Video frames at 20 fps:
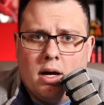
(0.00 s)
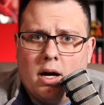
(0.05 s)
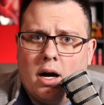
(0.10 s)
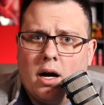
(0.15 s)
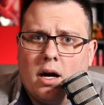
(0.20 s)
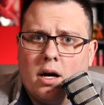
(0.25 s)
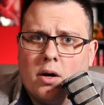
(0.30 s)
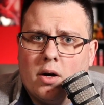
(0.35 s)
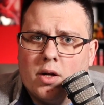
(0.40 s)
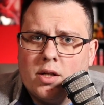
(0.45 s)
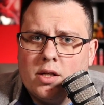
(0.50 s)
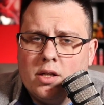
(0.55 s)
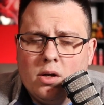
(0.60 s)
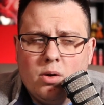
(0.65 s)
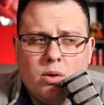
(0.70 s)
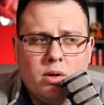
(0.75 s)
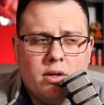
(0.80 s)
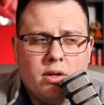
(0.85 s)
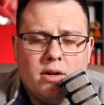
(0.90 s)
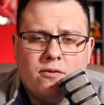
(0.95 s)
uh, you
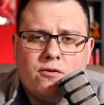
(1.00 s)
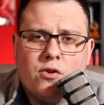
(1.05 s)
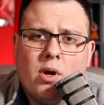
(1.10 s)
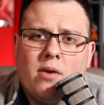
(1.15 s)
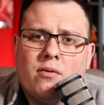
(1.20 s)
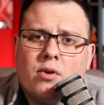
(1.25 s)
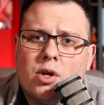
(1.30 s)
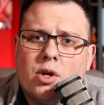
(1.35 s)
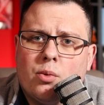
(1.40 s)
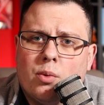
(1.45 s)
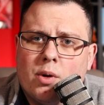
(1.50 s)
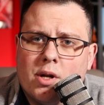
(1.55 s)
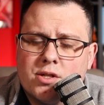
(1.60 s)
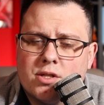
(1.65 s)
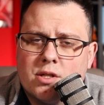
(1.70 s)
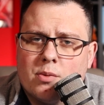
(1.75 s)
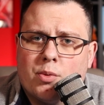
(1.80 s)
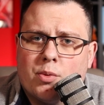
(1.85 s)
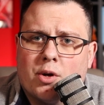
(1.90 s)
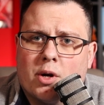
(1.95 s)
know, if you have a good
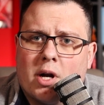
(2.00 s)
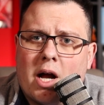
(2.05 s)
relationship with